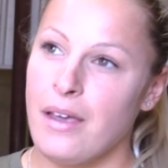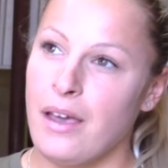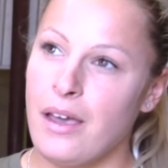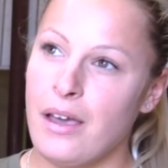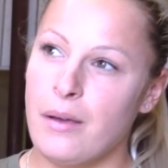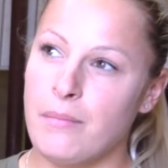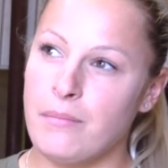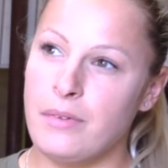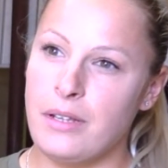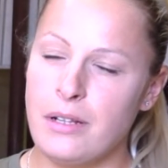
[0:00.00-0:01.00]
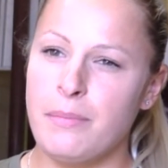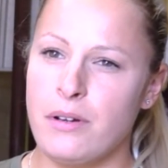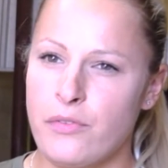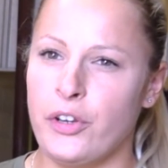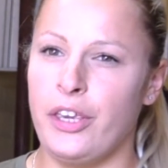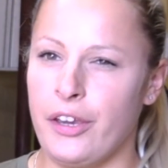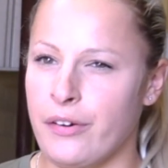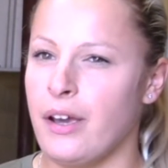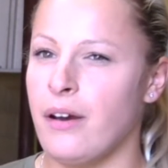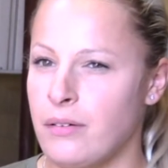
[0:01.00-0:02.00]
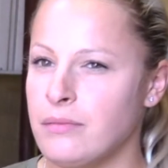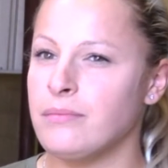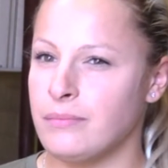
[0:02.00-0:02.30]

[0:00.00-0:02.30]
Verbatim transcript: Um, a little bit over a year now.